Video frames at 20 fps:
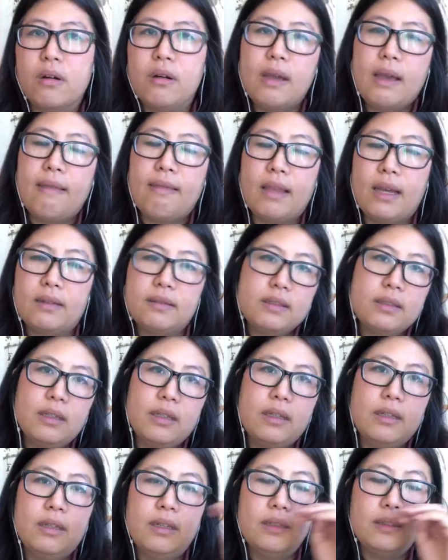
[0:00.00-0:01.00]
and that's
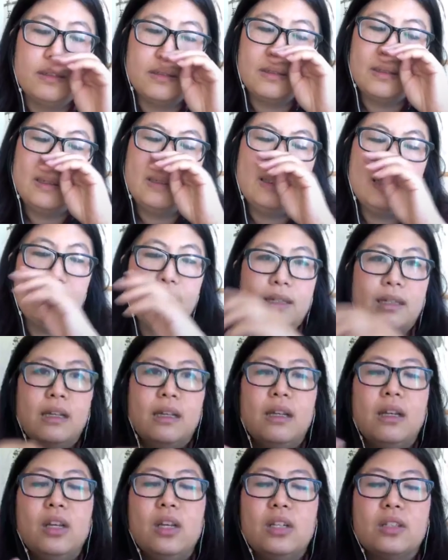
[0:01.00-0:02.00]
it, and the ceiling.
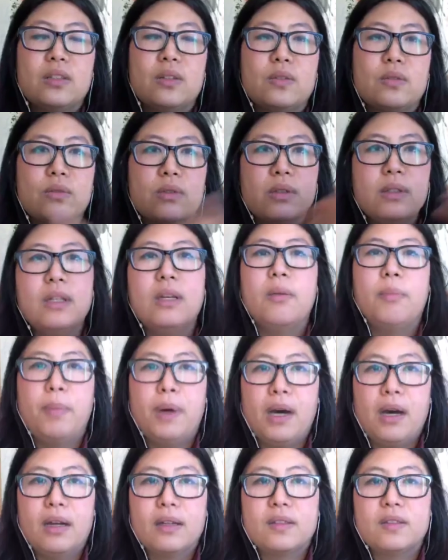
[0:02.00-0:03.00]
So it's really a
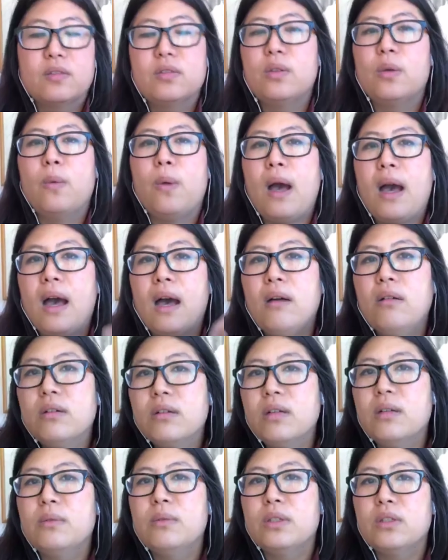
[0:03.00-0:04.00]
box. So how
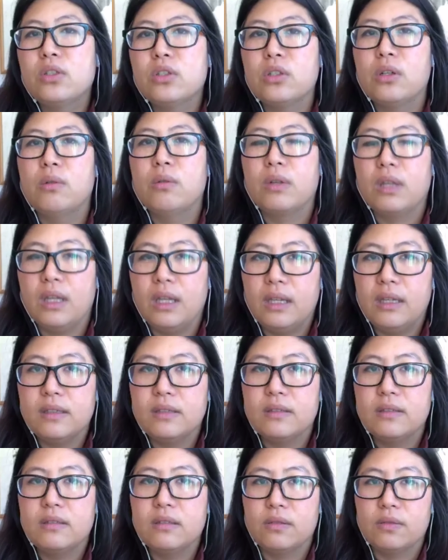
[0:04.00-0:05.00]
can we
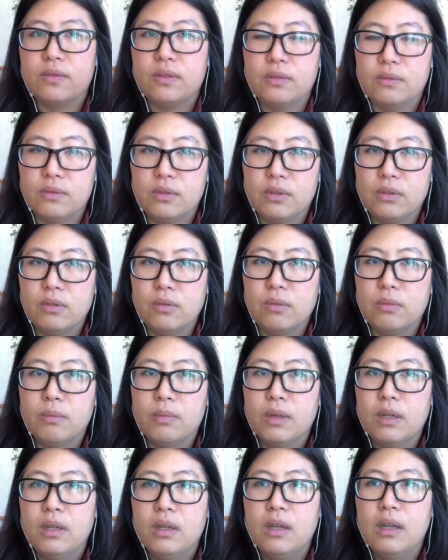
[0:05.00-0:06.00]
showcase different room
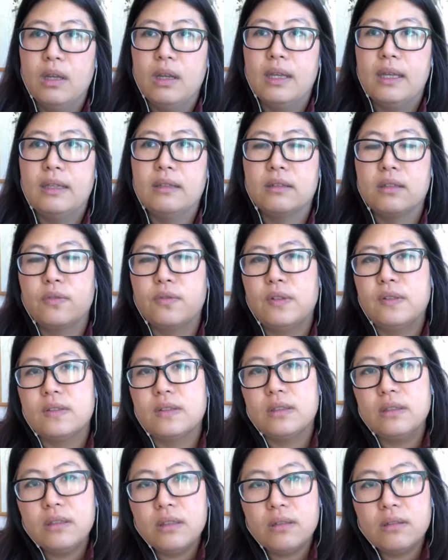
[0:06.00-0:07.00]
in different
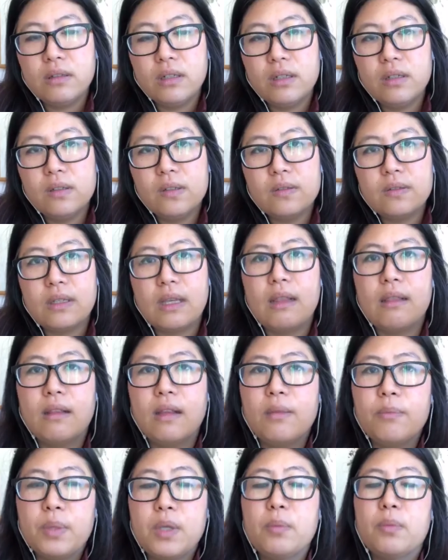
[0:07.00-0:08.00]
scenarios and
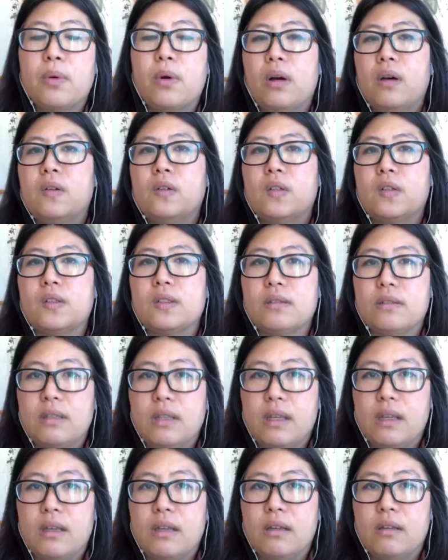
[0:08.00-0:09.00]
let people
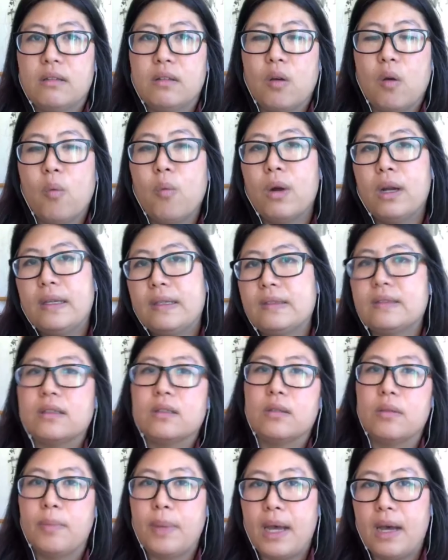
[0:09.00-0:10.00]
understand what is
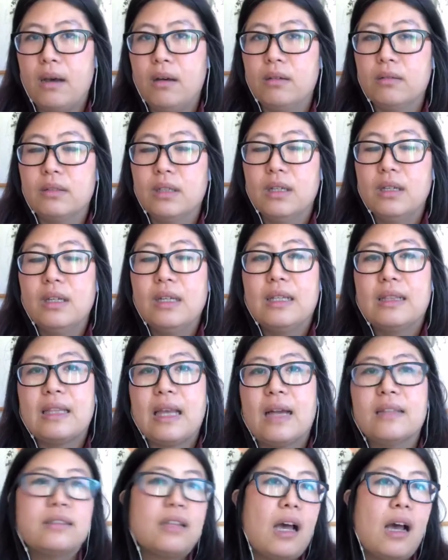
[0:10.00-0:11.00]
it about?
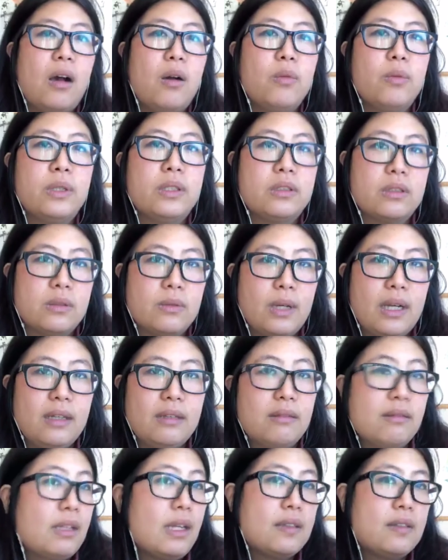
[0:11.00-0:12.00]
That's how we do
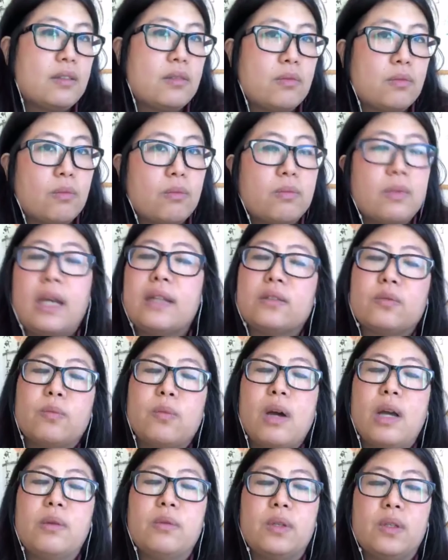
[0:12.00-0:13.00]
it. That's
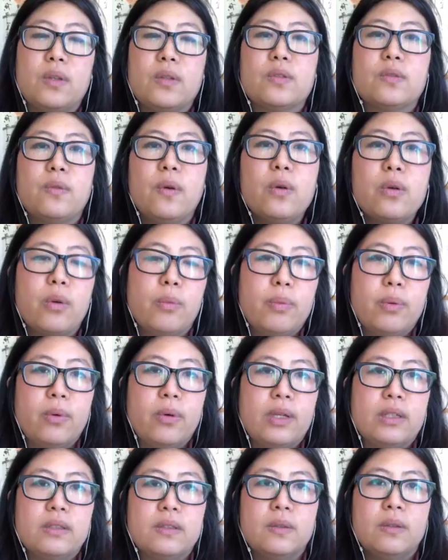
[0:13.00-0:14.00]
why we use focal
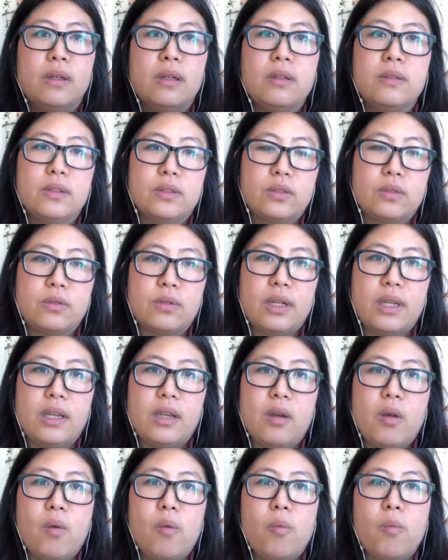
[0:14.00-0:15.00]
point to
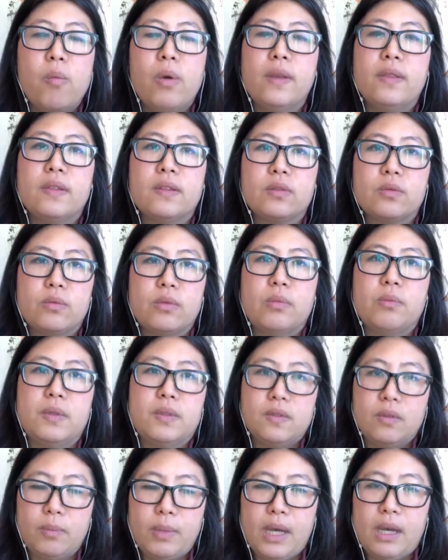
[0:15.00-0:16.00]
illustrate what this room
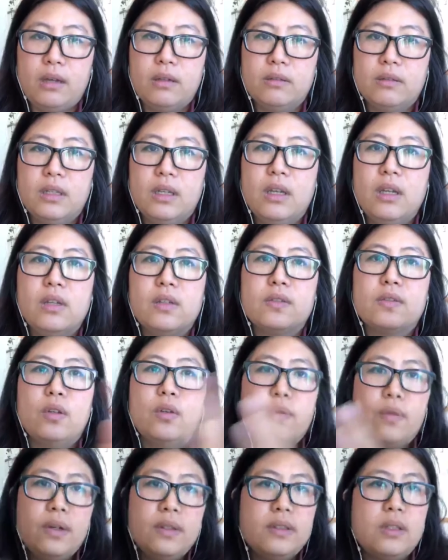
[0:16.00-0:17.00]
is about. So
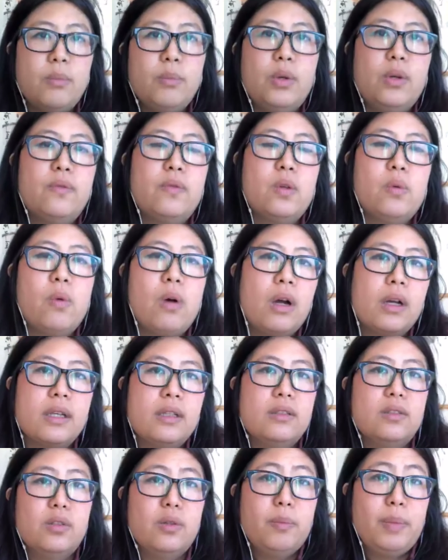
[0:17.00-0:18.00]
for example, if you walk
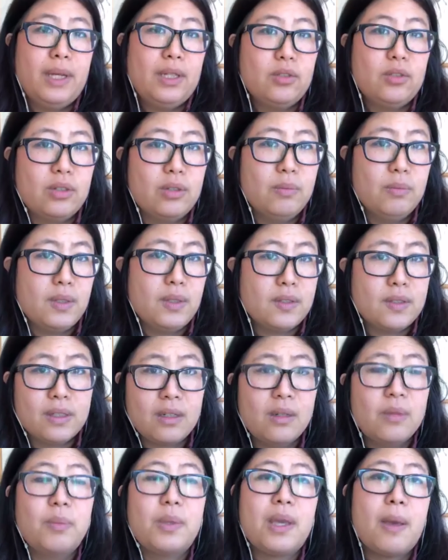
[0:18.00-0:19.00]
into a bedroom, there's
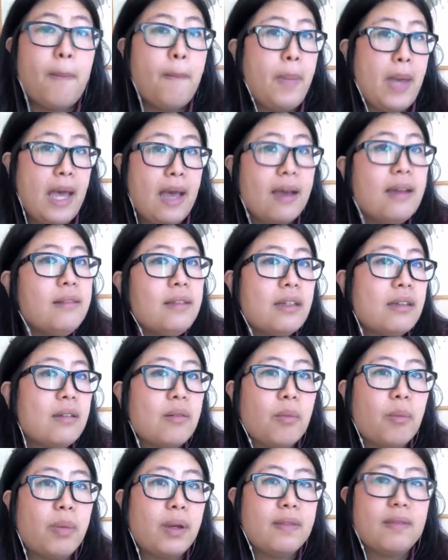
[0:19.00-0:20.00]
going to be a bed,
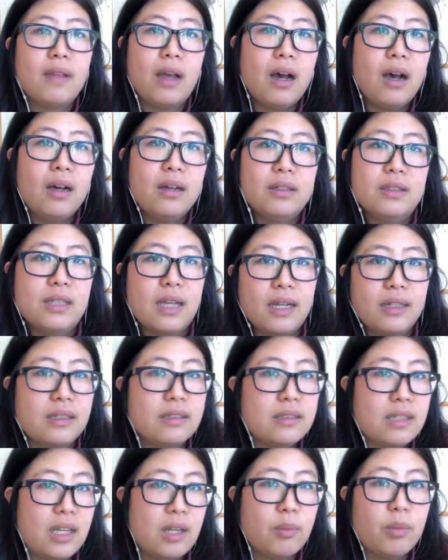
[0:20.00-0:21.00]
but not a dining
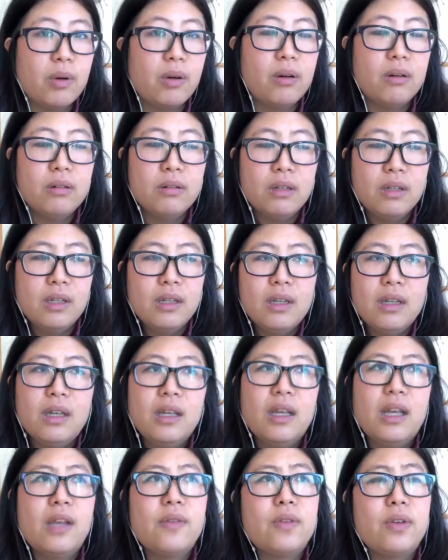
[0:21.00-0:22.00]
table.
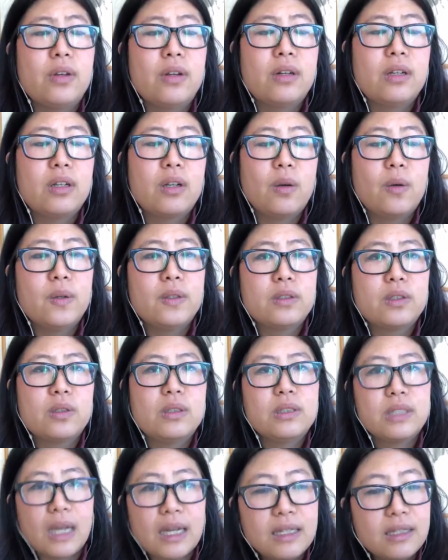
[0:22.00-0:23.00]
If you're going to go into a
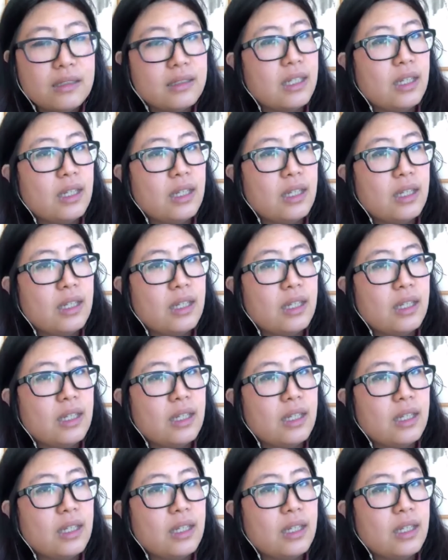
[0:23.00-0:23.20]
dining